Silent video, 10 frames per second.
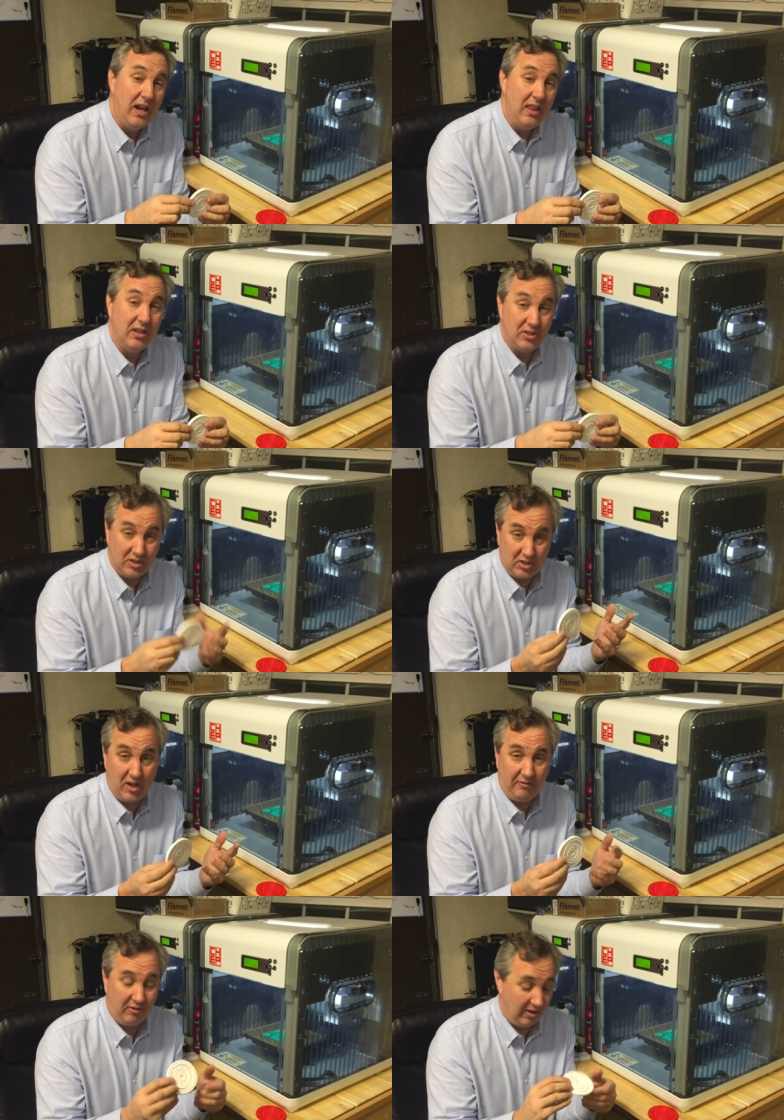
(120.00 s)
I think it's the
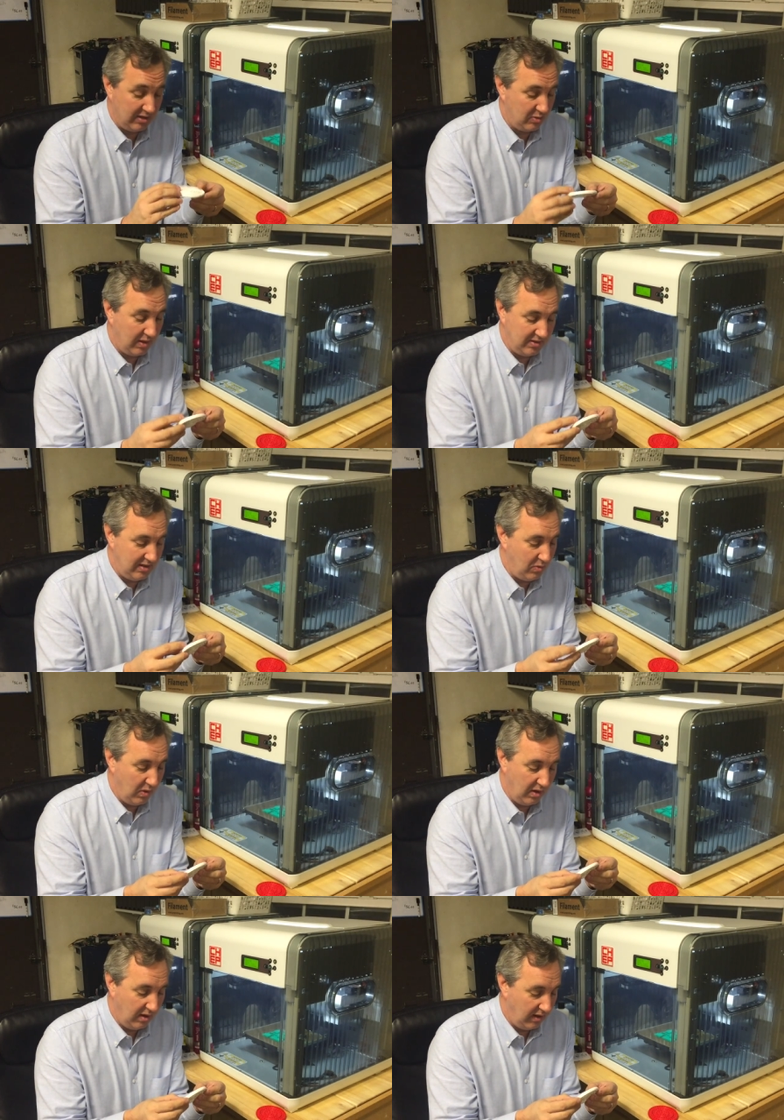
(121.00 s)
software XYZ
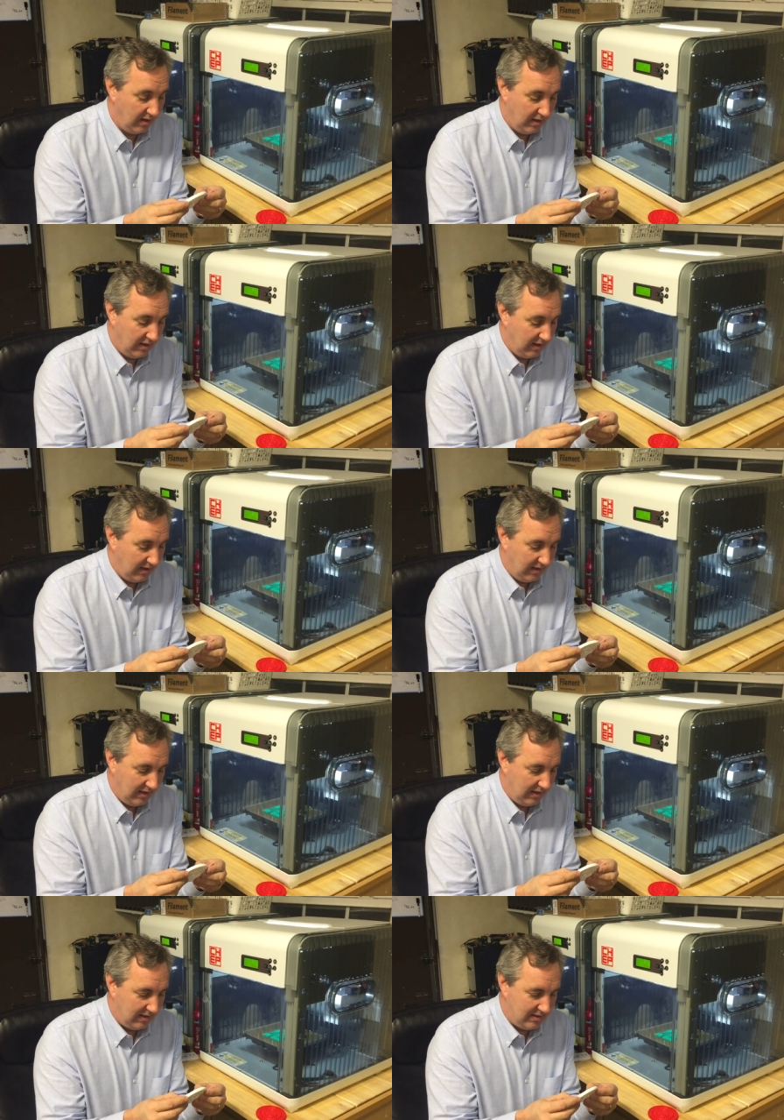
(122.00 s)
where
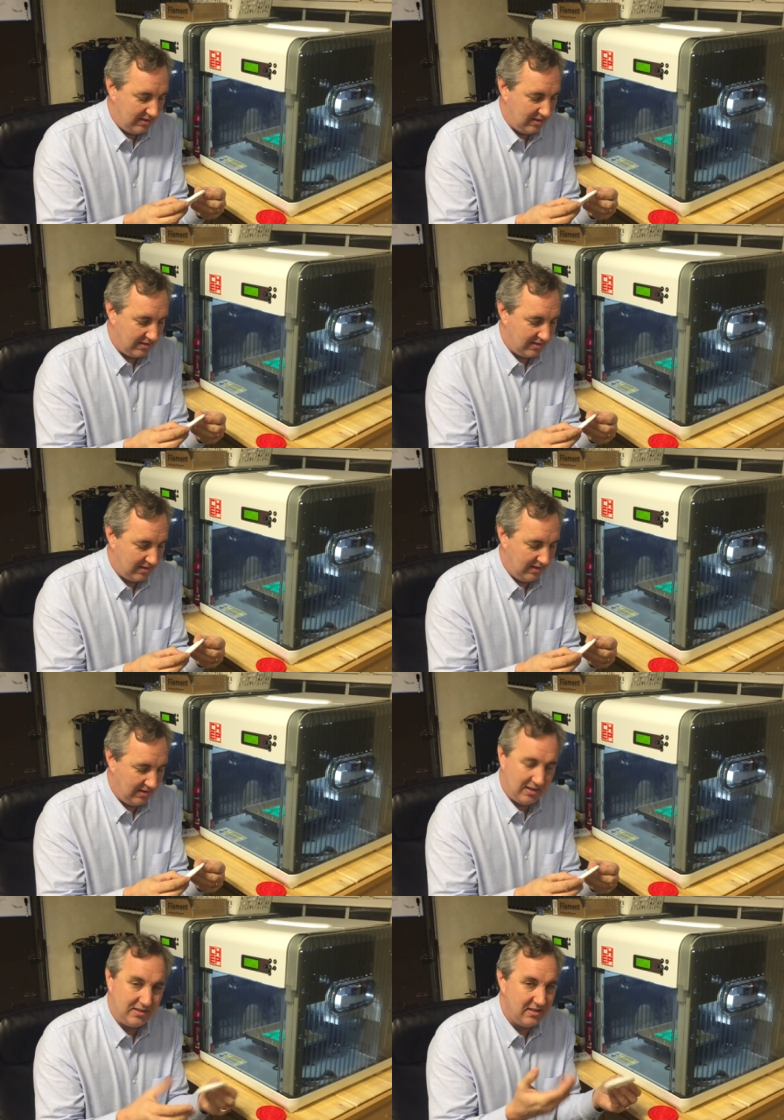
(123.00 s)
it's just it
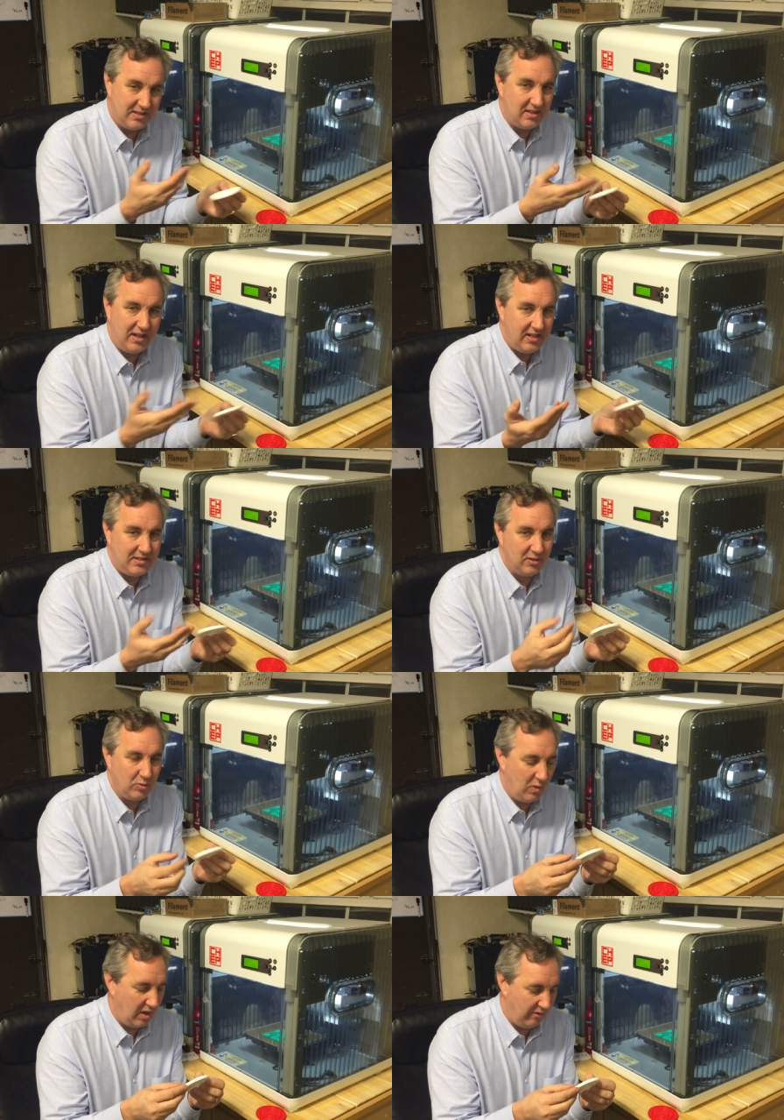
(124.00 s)
doesn't slice as
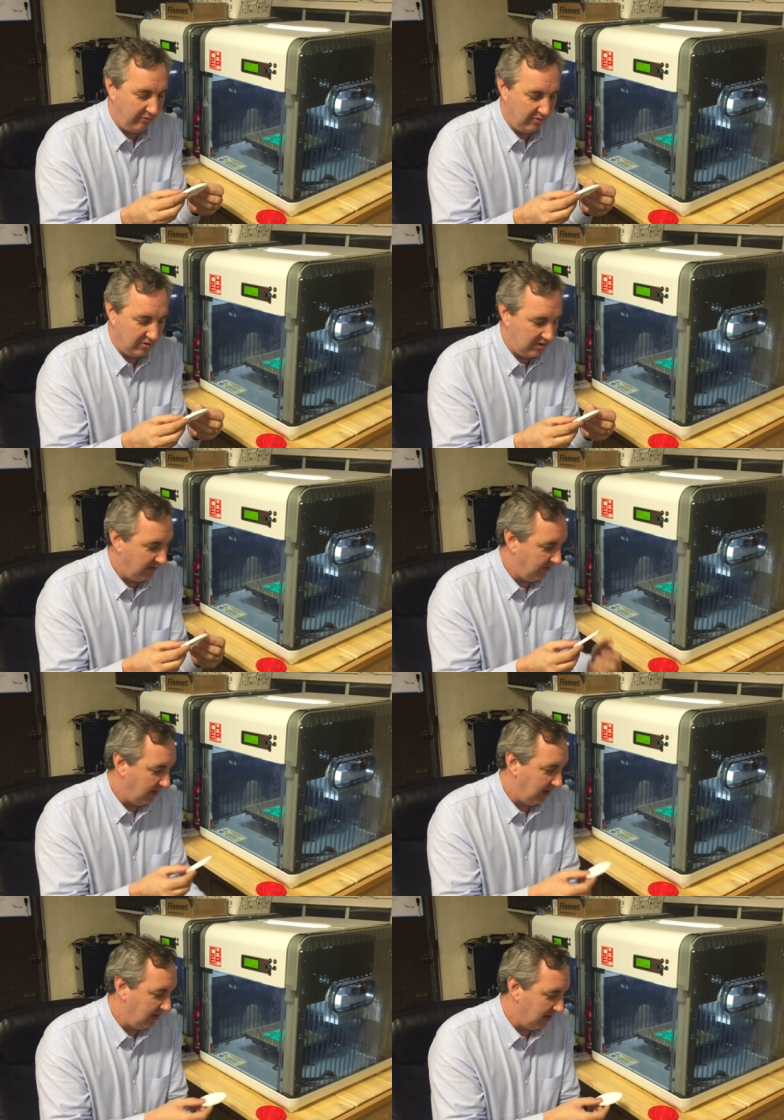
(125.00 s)
well for stuff
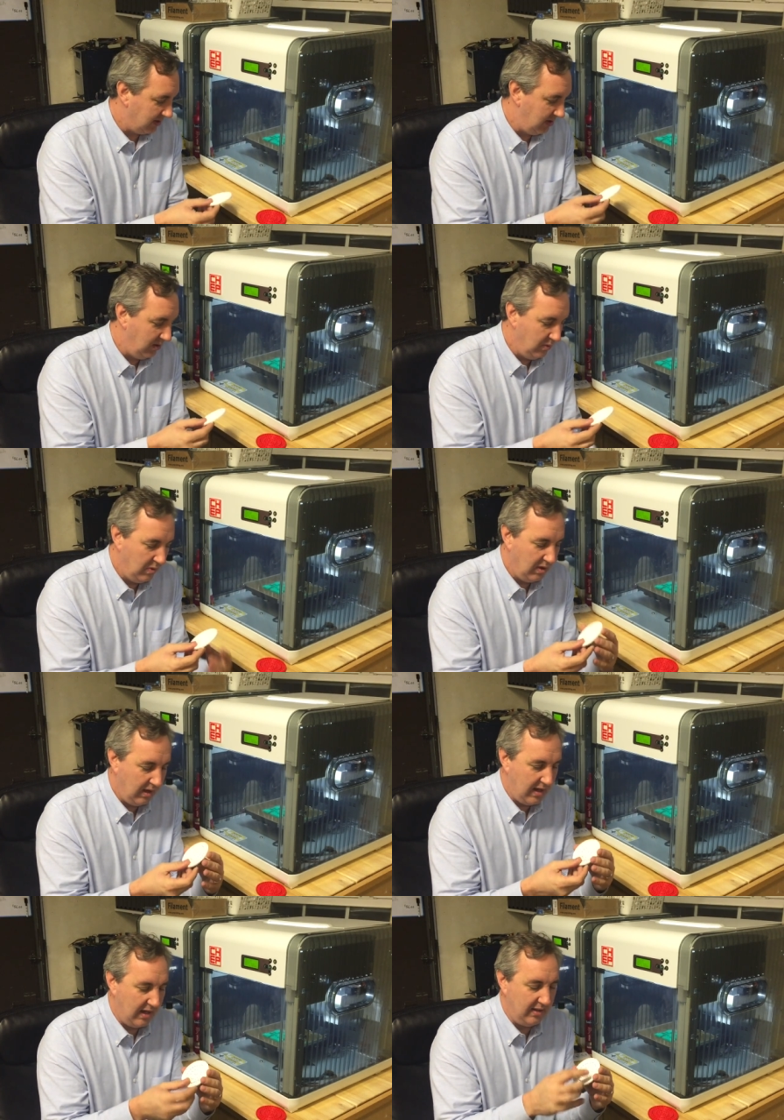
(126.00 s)
like this. You
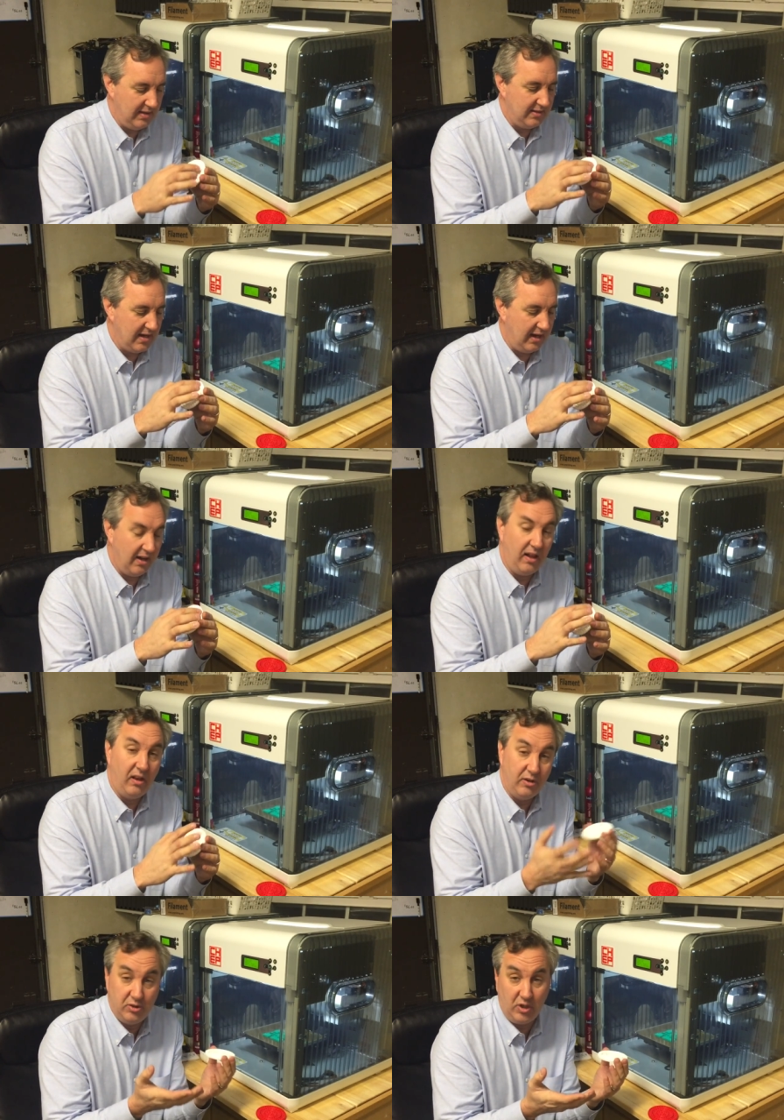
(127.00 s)
really got to design in a
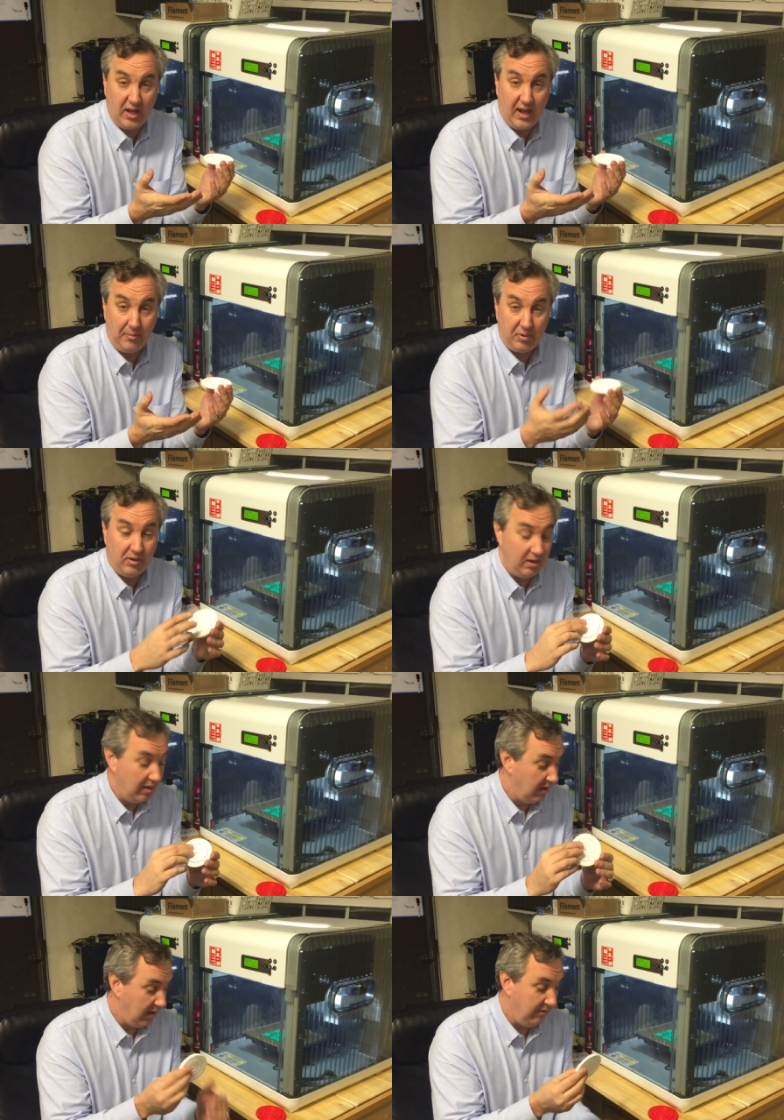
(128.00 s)
larger cap
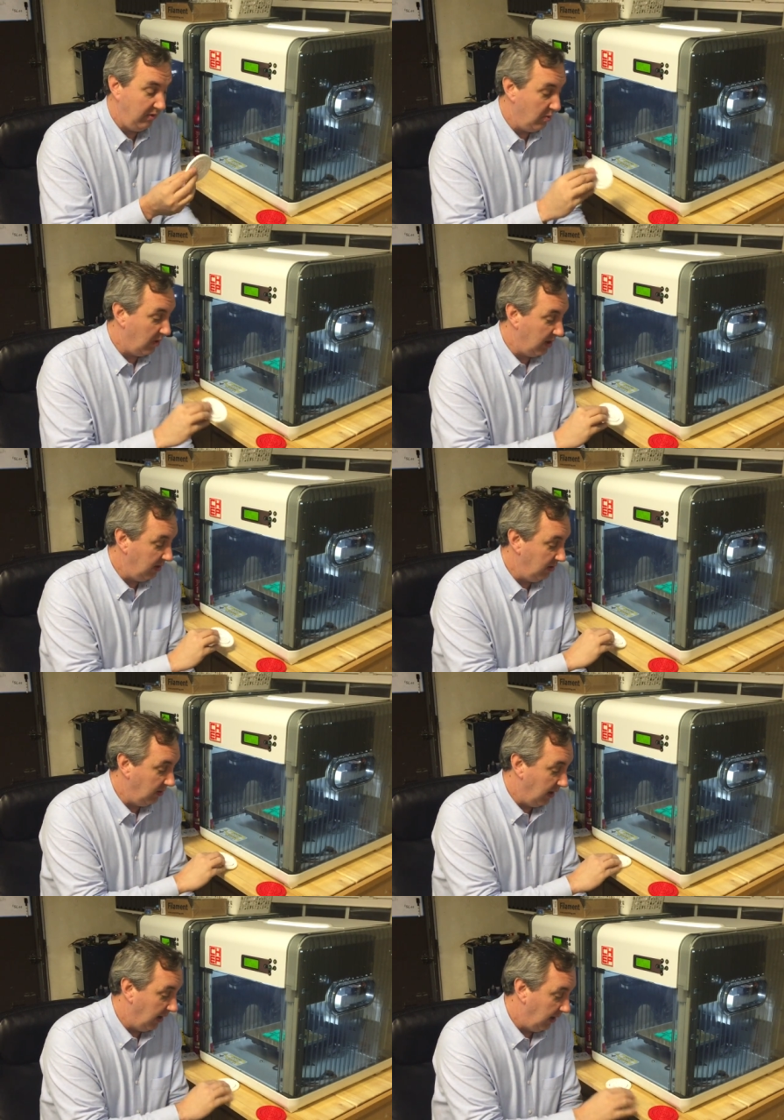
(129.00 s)
if you want to do
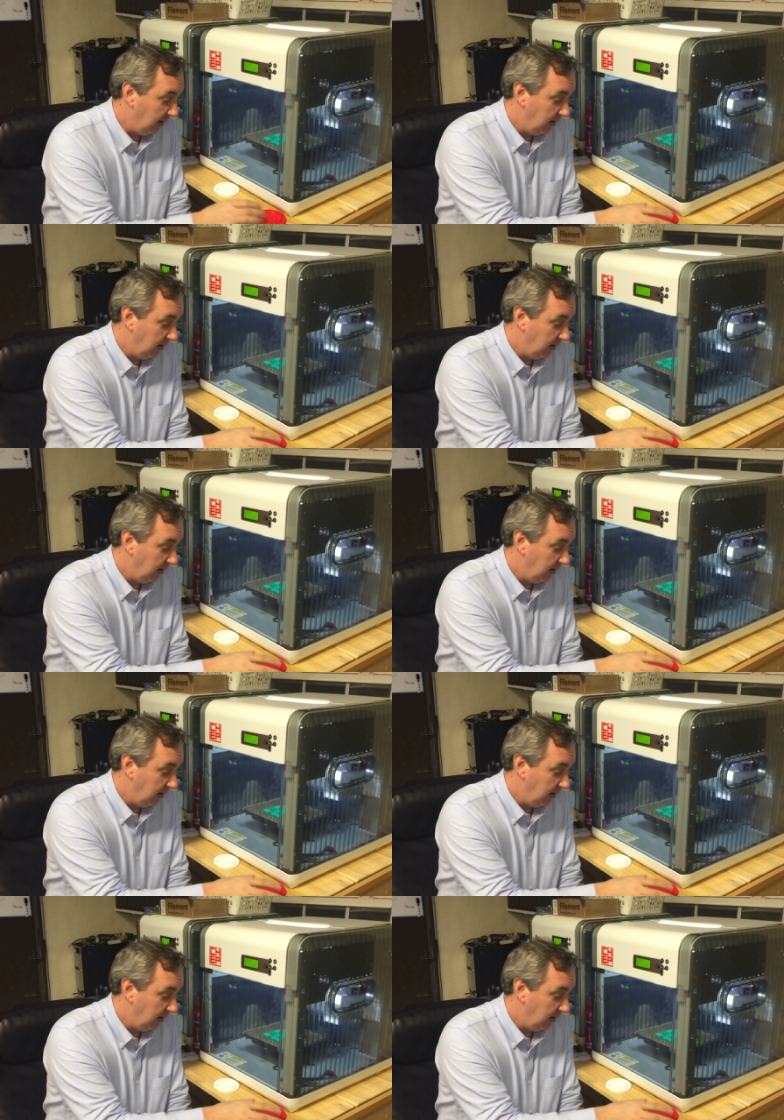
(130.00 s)
that.